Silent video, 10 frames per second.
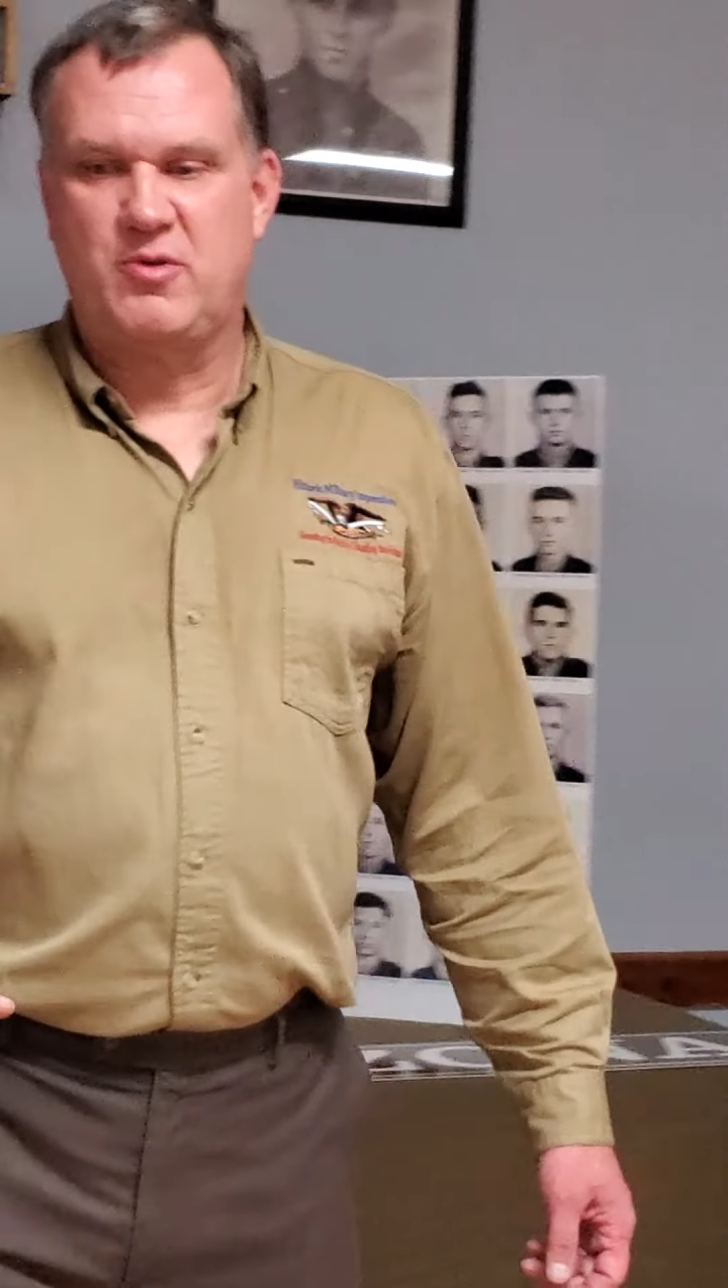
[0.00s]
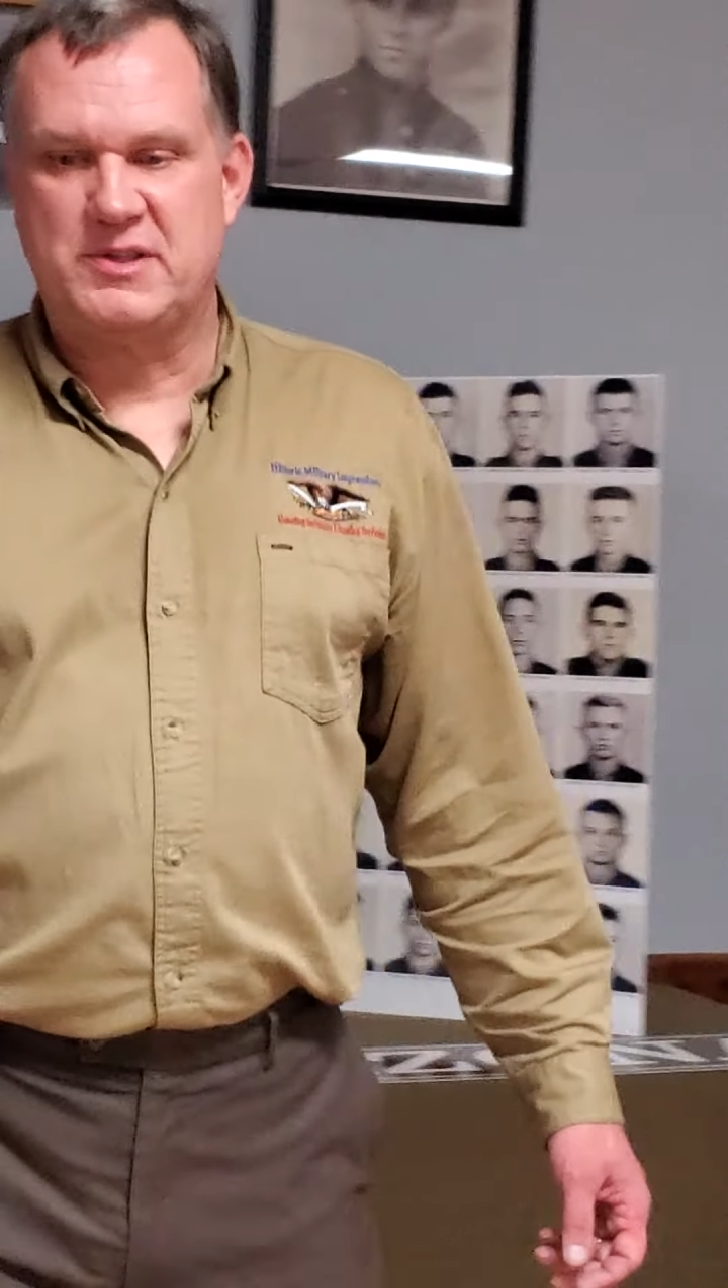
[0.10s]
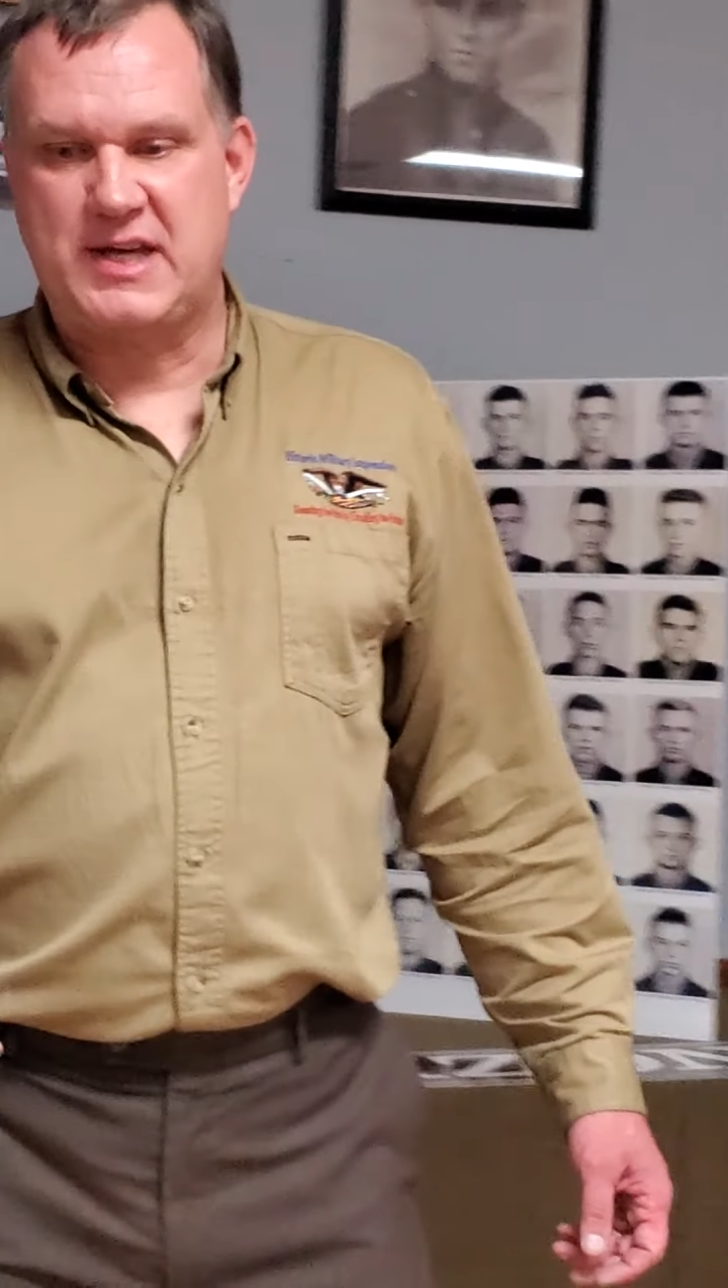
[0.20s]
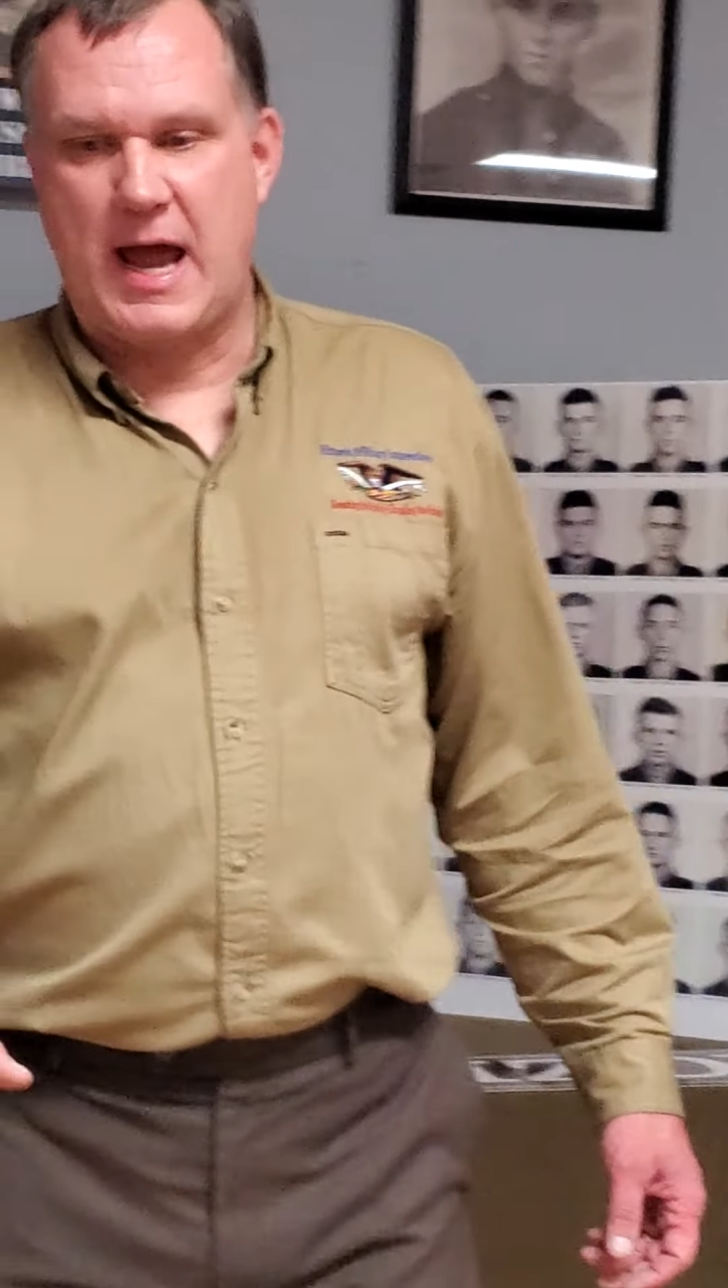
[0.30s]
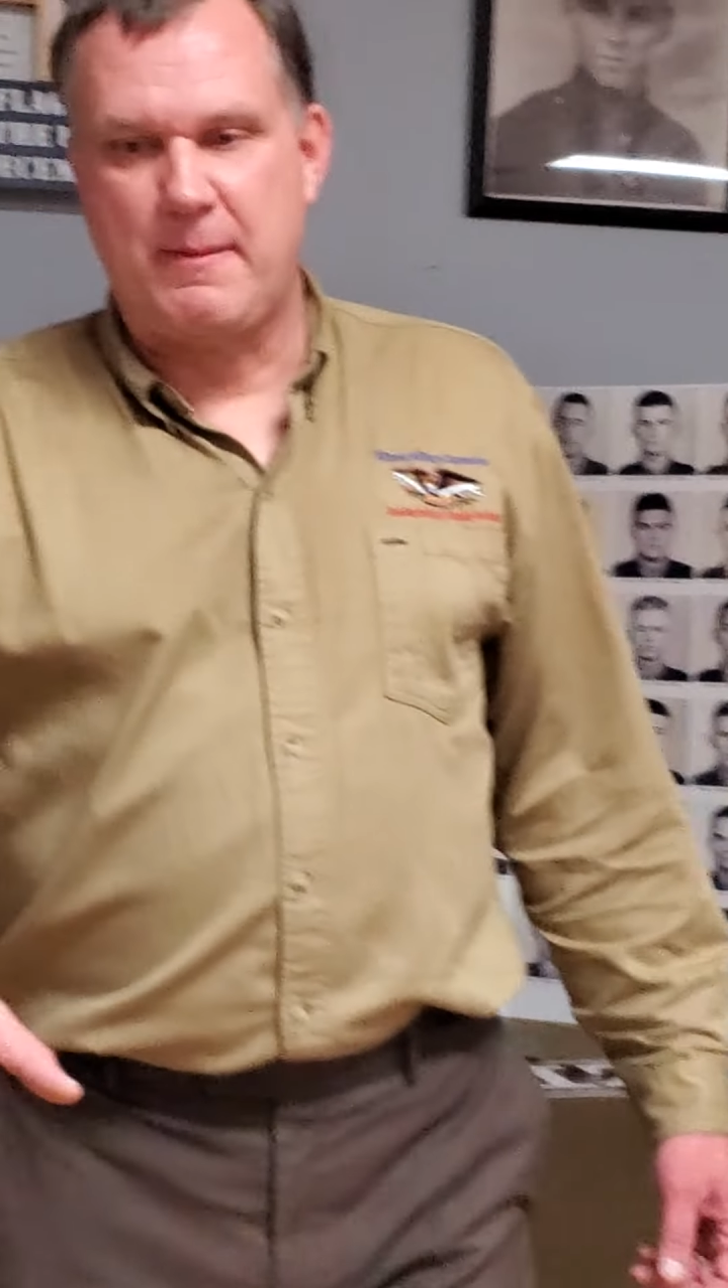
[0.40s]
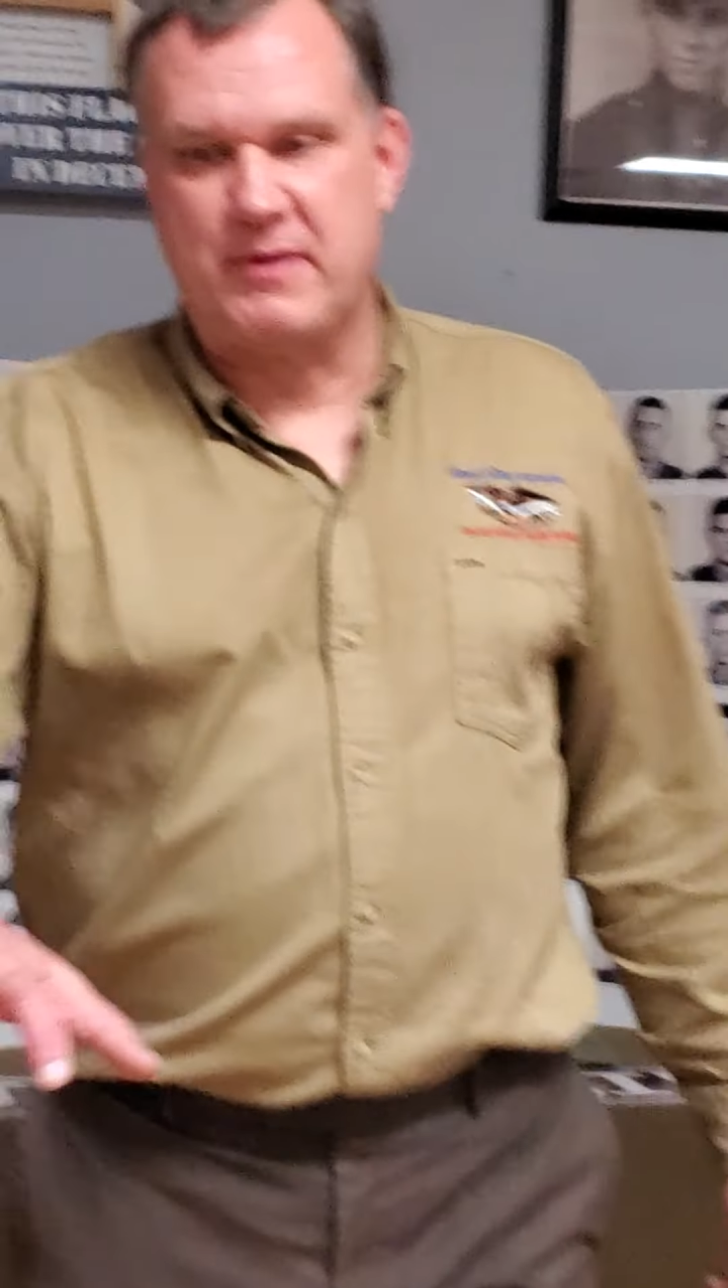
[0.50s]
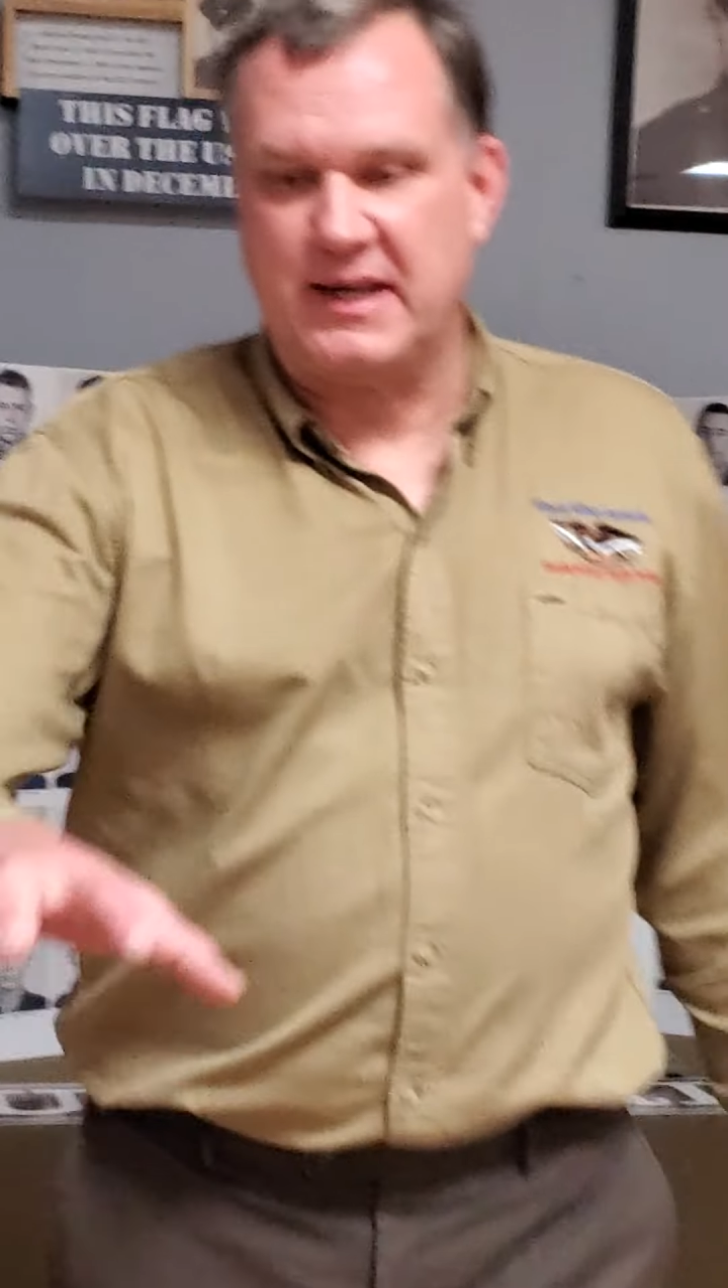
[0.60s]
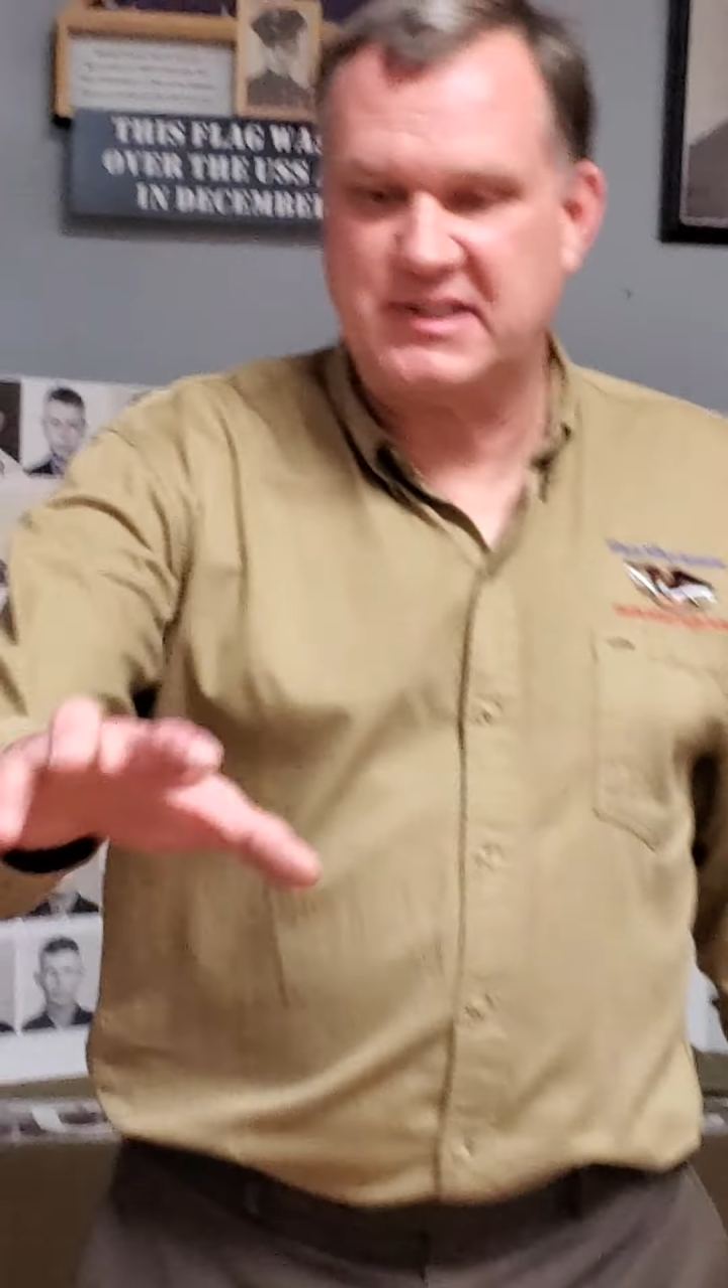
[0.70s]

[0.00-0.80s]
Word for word: to his captain,